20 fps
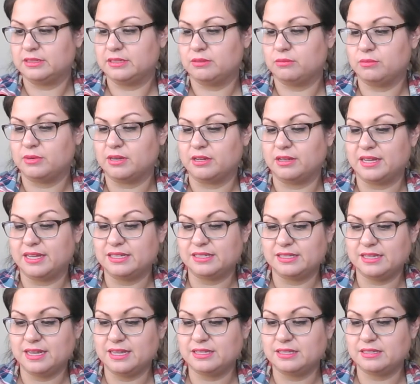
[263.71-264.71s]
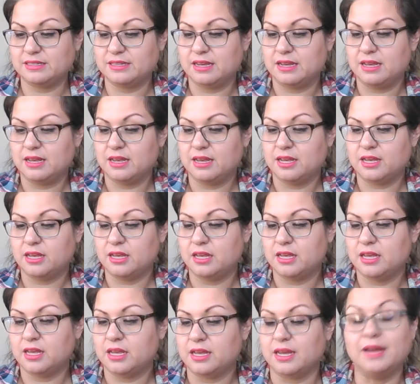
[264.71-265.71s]
Well, it says
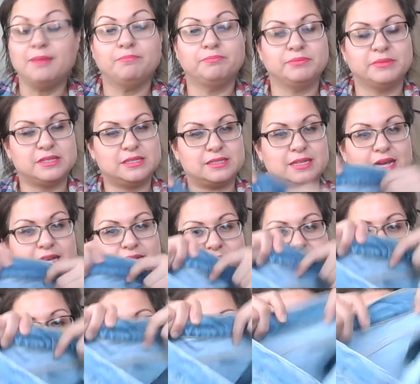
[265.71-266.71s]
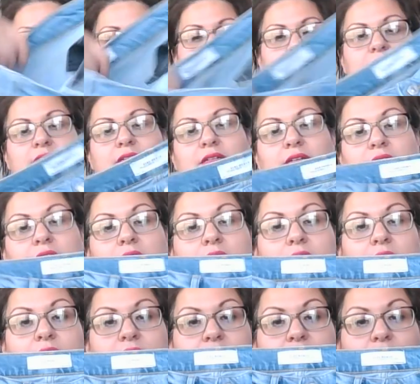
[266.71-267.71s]
size 8.
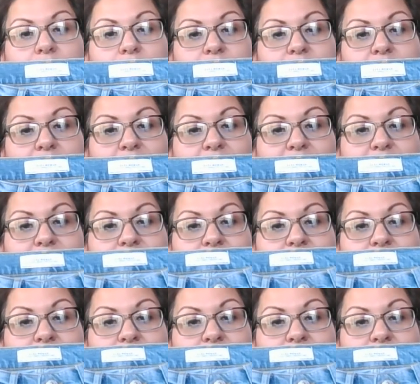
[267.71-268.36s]
So size